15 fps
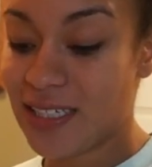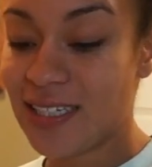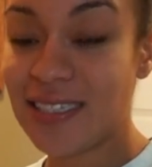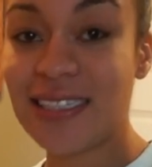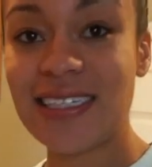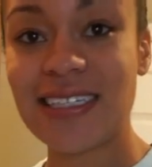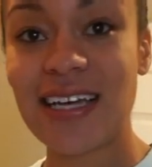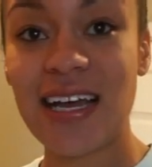
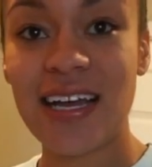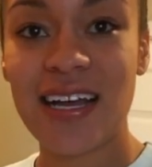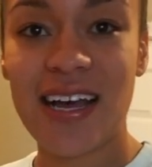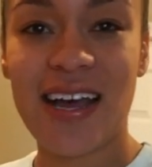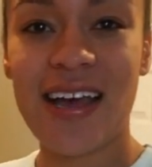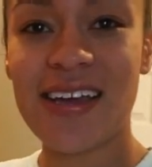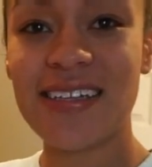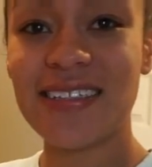eating
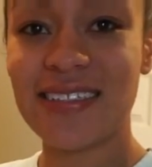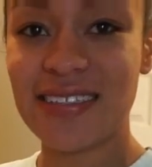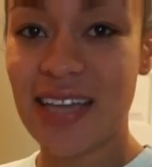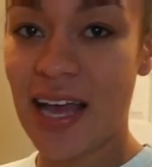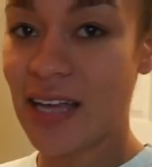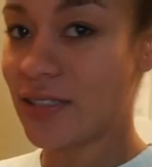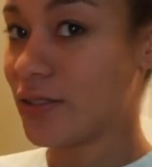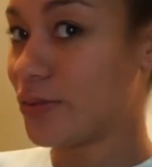a
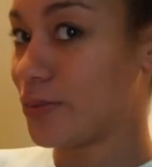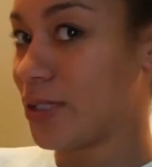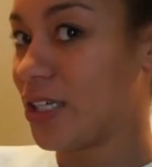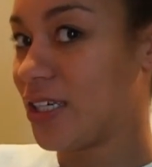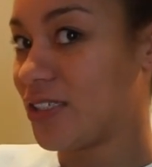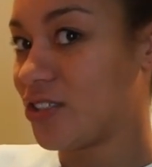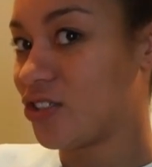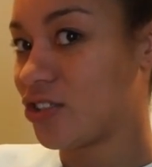
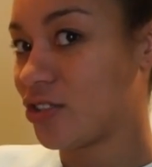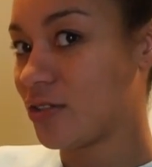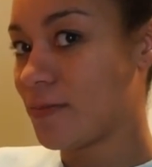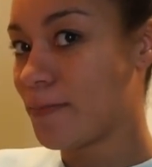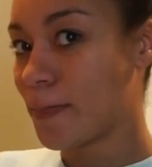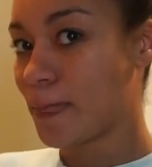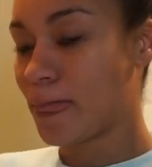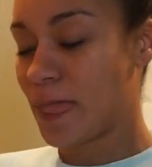sandwich.
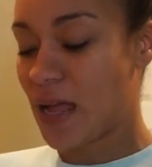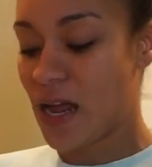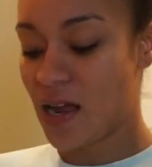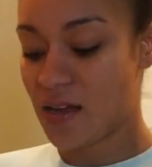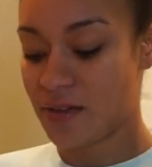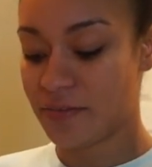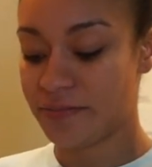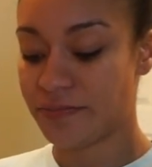
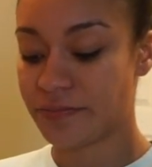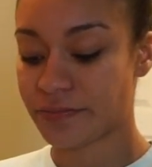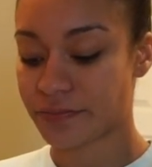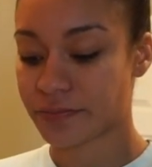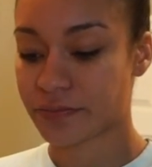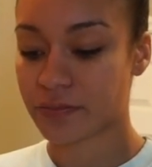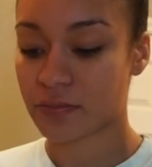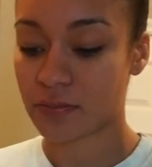Um,
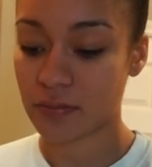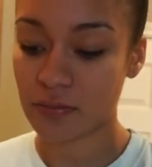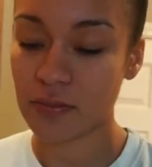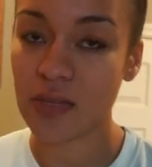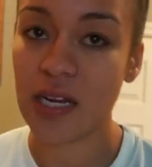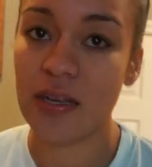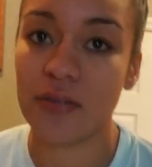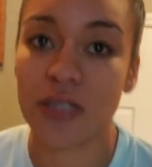I
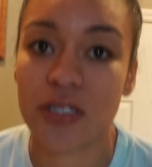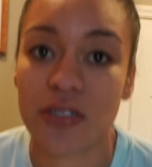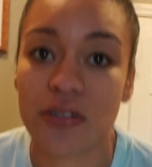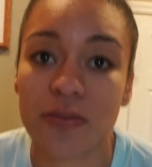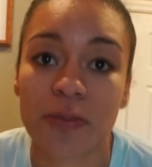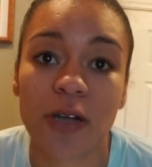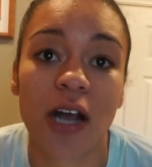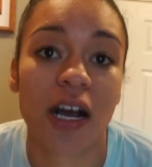was
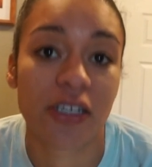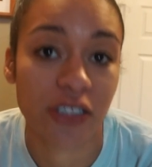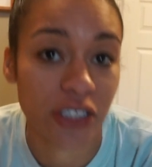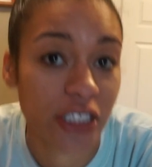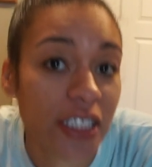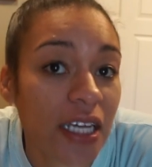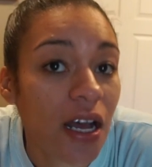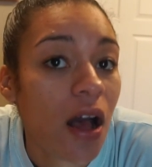super
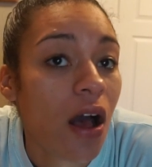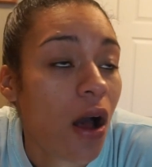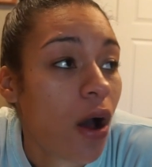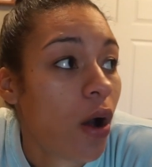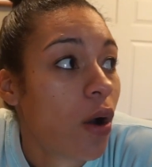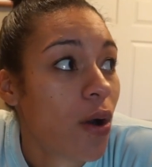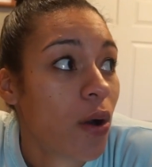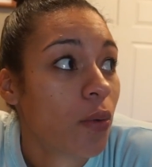hungry
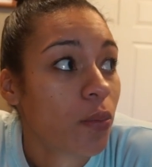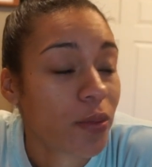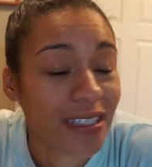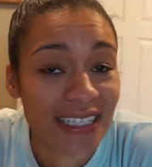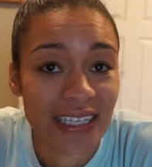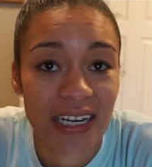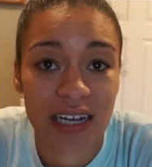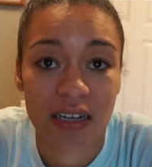when
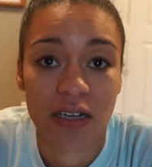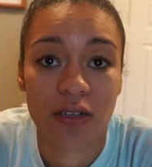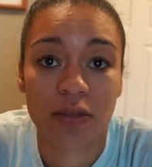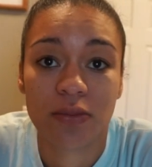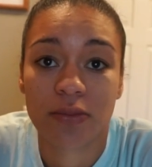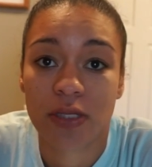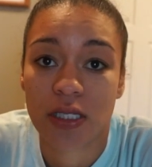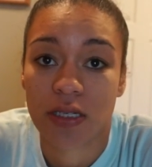I got
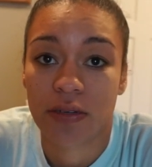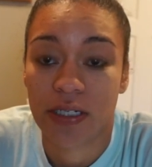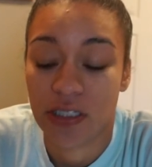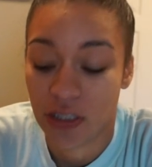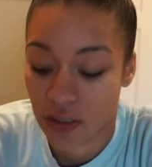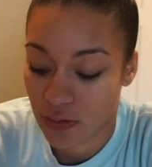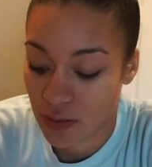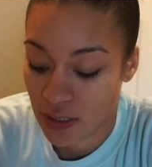home, so I
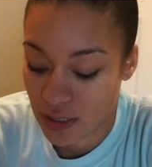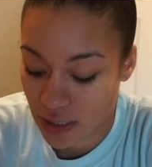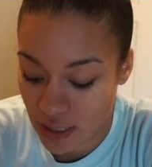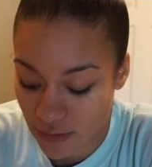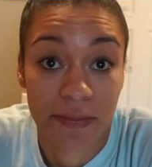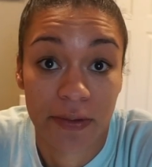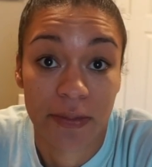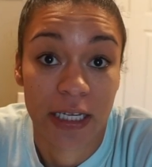just was like,
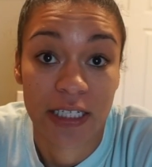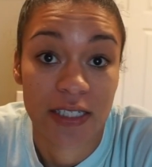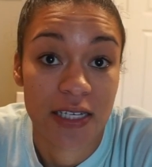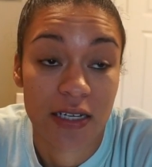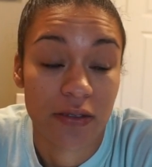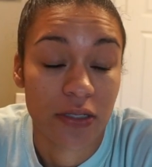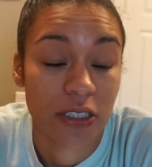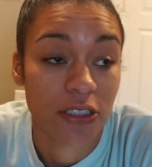I'm gonna make a
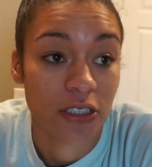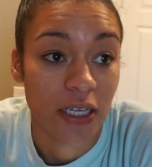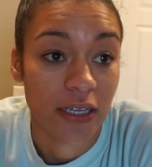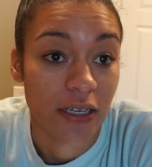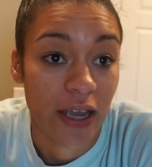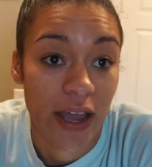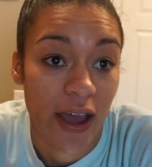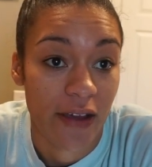sandwich, like
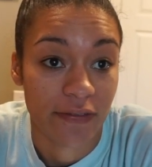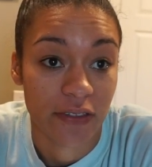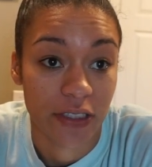I have